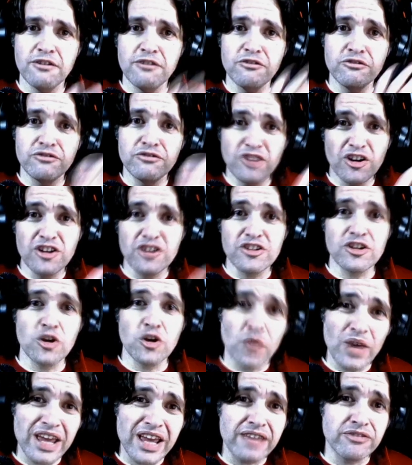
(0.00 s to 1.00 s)
further
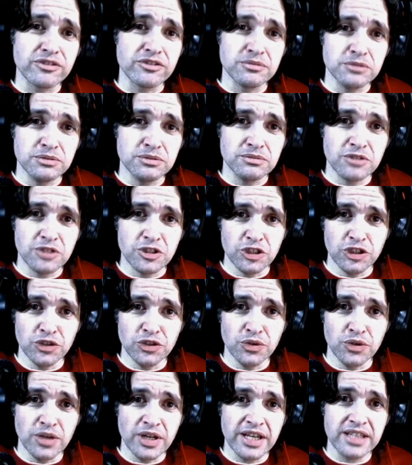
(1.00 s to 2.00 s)
away from than
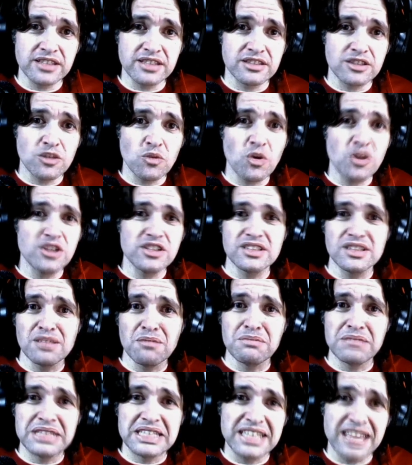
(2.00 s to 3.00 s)
you. It's the one
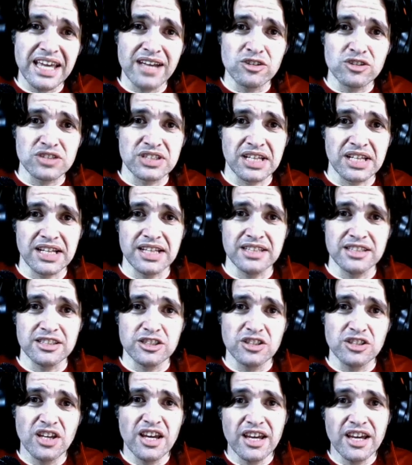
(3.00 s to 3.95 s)
somebody else has.